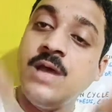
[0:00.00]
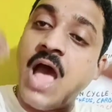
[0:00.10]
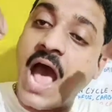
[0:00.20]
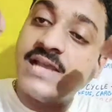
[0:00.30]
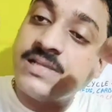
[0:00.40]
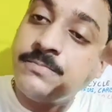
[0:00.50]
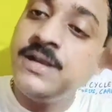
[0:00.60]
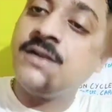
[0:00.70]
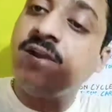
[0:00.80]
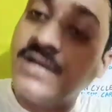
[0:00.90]
has been
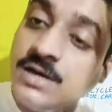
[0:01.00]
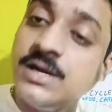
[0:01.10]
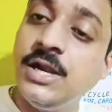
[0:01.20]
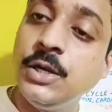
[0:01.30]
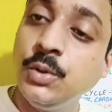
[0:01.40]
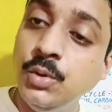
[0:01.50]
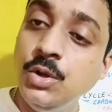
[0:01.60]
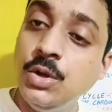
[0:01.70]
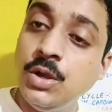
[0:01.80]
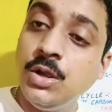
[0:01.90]
returned into
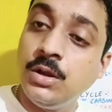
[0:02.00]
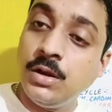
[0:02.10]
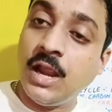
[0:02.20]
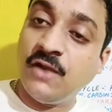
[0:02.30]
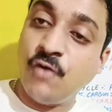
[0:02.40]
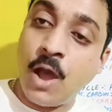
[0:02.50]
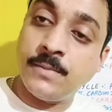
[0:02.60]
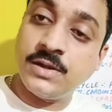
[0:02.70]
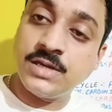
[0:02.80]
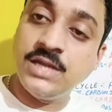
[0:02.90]

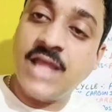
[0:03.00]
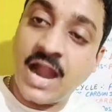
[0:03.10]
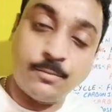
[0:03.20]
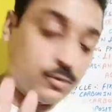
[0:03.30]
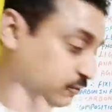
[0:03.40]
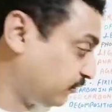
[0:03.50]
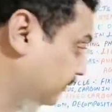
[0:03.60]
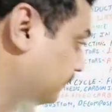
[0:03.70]
environment, in the atmosphere.